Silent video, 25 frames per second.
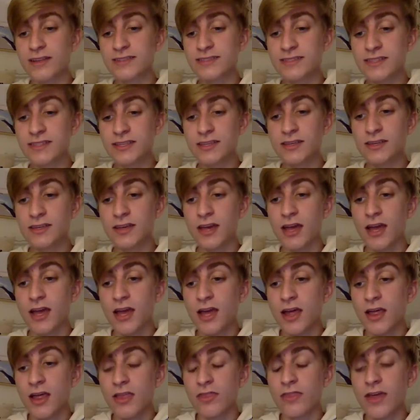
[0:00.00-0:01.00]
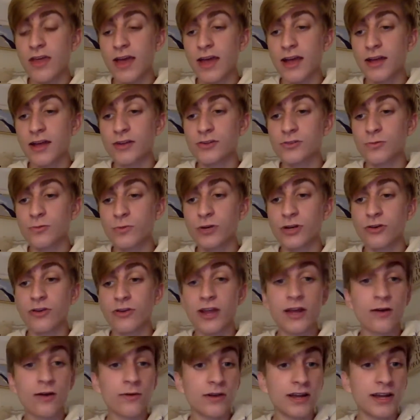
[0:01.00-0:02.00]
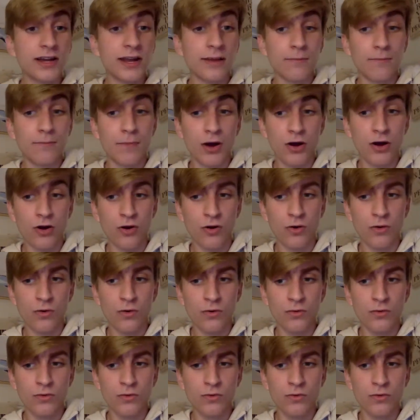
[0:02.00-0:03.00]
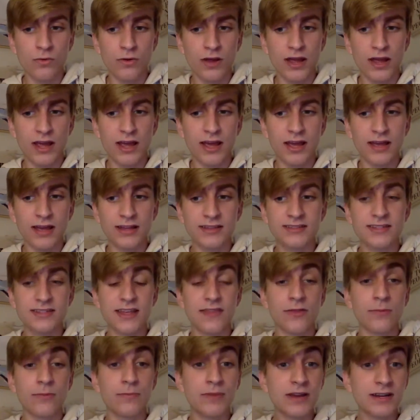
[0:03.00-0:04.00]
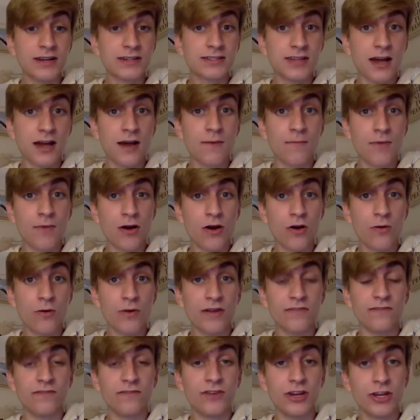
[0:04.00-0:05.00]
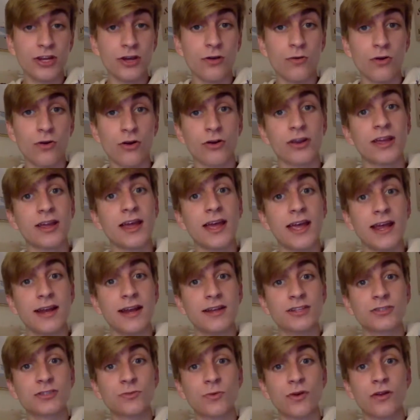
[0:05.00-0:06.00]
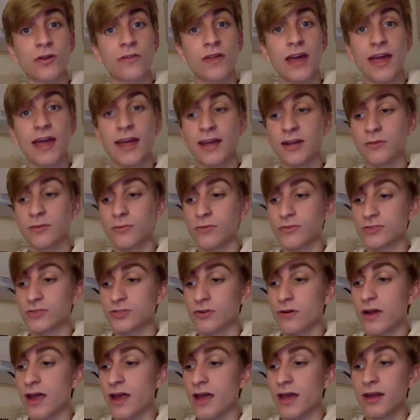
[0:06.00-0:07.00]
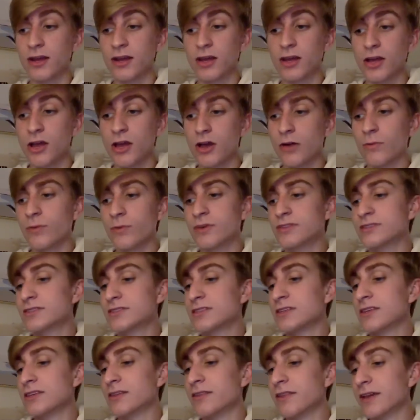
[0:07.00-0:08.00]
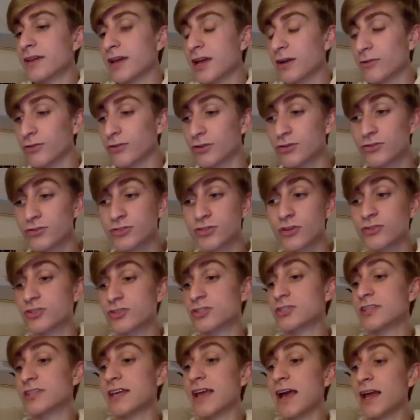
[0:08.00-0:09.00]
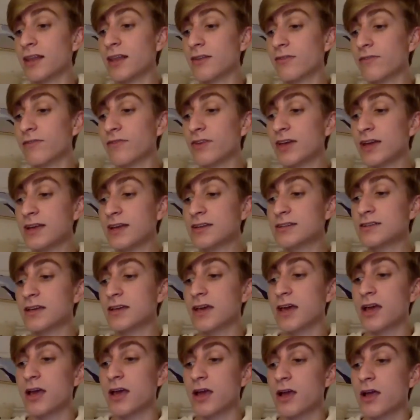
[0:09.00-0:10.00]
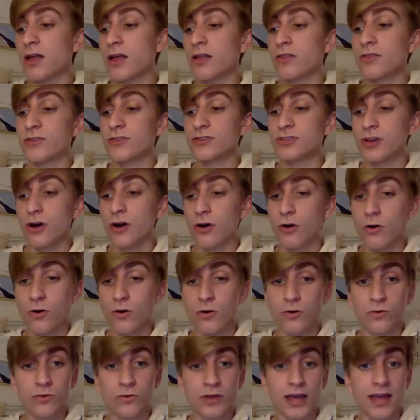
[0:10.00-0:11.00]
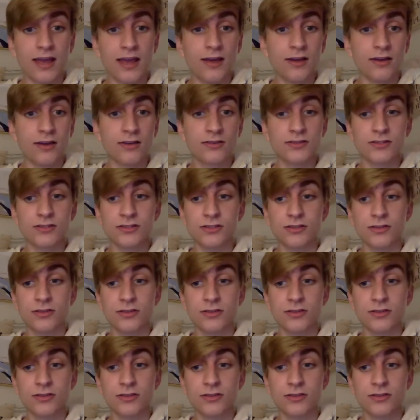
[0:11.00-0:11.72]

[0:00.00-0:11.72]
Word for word: see that we are now in a mall. It's at the Big Top Mall and Video Arcade, is where the animals are at. We see characters such as the elephant, the dog, and